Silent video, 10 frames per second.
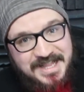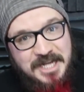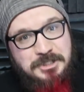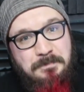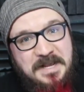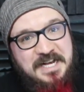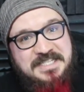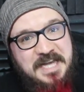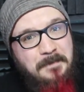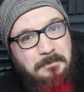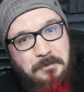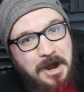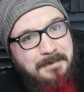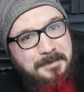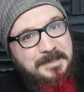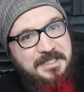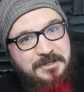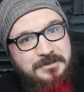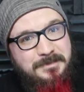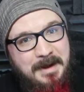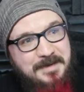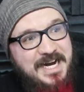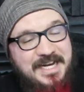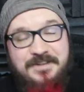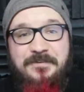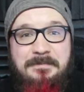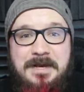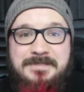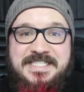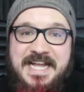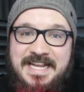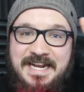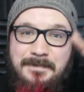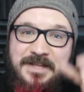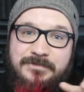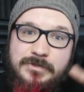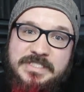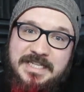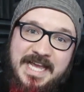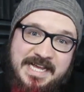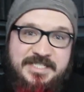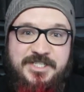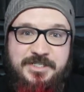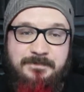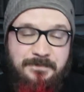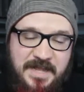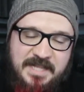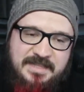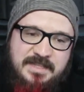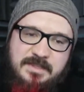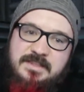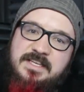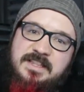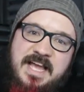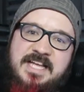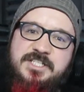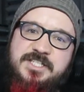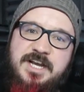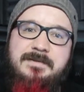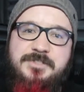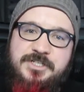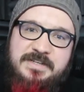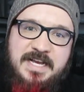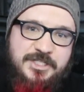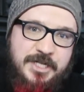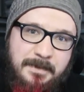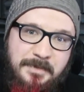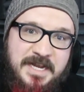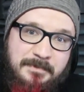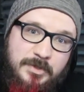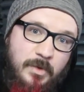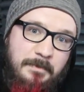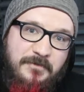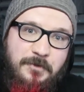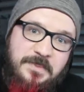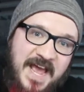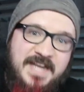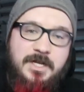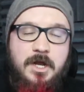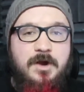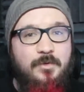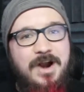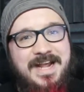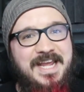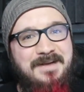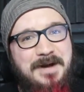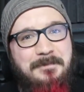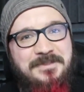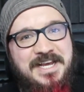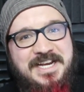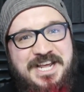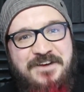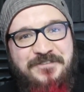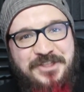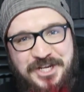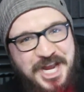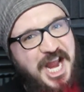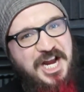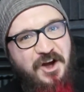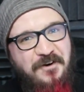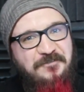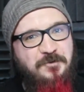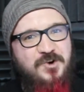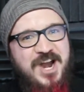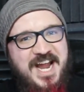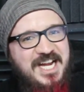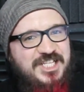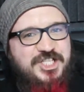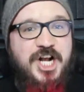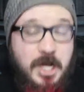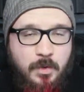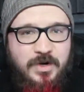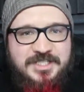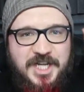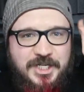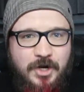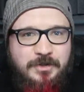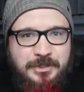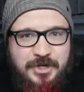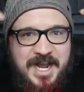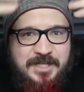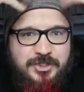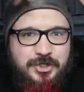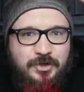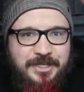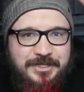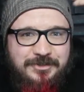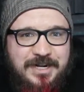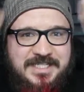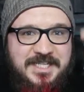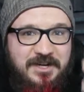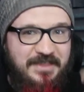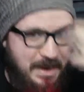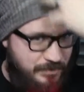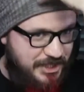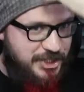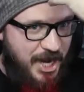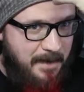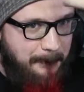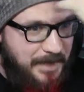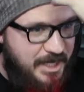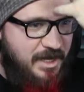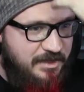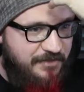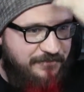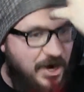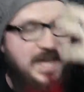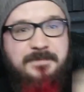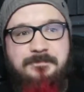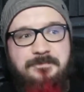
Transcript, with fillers: That's because I'd probably lose my mind. If I'm not mistaken, I believe it was the last, not the last Geometry Dash that I played, but the one before that, where I came up with the idea for the King of Rage, where it's a golden crown, jewel encrusted, all that, with a giant butt on the front.